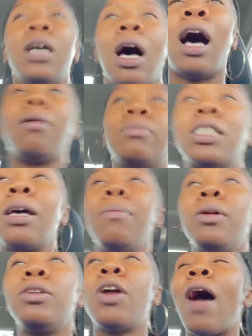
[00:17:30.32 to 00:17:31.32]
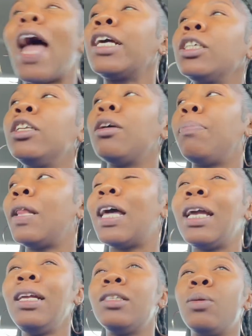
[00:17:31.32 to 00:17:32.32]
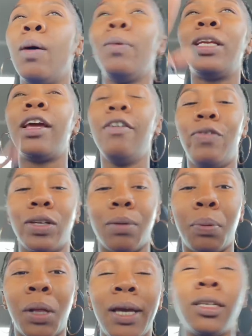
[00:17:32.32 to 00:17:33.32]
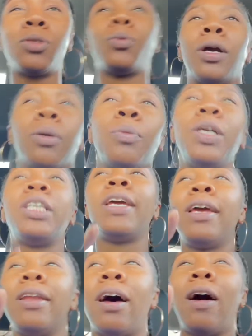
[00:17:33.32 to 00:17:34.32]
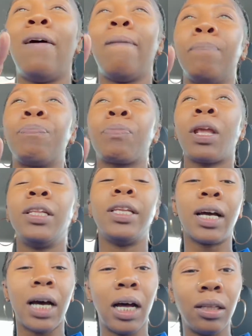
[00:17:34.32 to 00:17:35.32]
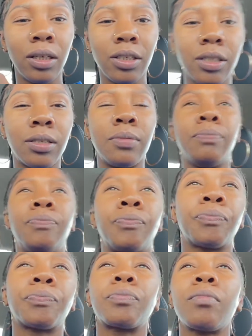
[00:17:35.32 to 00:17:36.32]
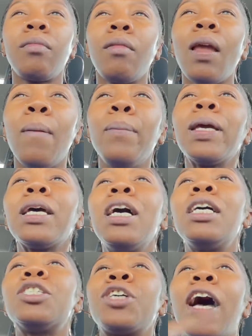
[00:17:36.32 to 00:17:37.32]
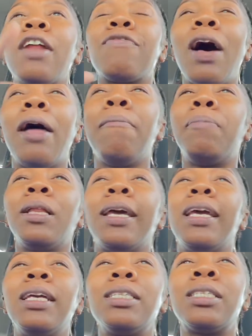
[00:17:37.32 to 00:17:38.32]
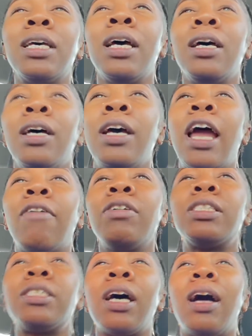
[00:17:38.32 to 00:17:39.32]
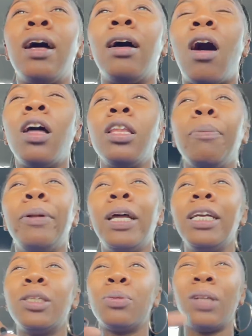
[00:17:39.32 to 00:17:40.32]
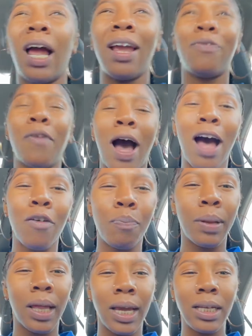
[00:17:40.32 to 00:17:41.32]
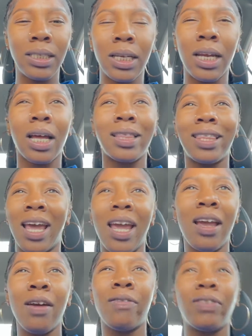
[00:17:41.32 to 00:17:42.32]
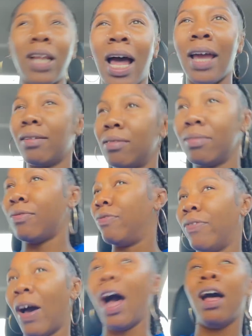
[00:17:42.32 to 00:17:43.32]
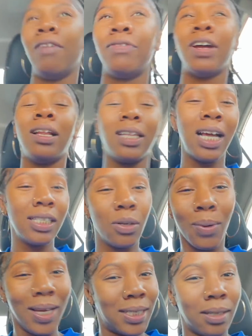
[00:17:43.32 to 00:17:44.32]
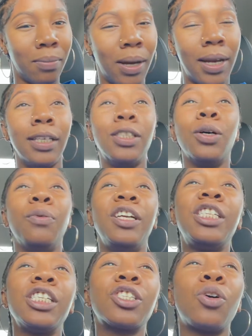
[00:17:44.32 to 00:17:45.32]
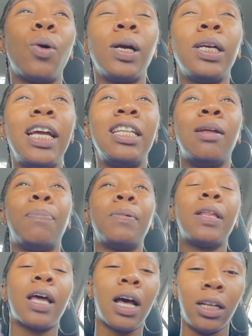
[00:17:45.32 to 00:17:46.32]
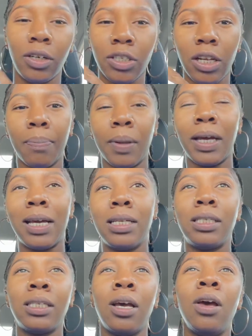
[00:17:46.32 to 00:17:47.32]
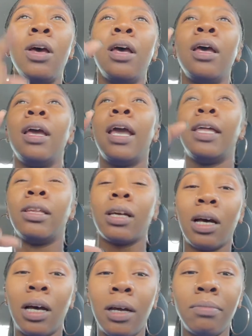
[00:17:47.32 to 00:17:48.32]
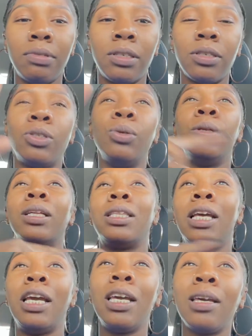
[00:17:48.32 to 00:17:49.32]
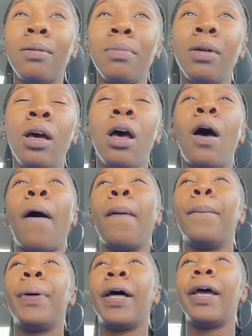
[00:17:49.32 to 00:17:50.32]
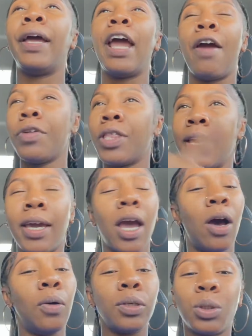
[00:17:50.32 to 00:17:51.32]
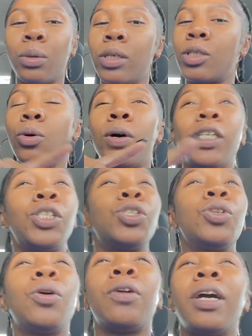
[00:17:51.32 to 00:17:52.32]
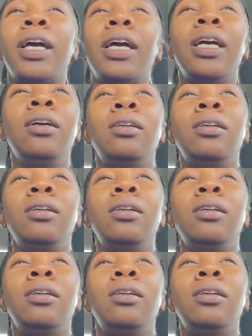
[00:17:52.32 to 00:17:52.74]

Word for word: Um some no actually the plates, what we did for the plates were we did um the colors because trying to find plates every time all the plates were like five plates in a thing for like five dollars that's a waste of money so we just coordinate the, the colors of the plates and the cups to the theme but everything else was toy story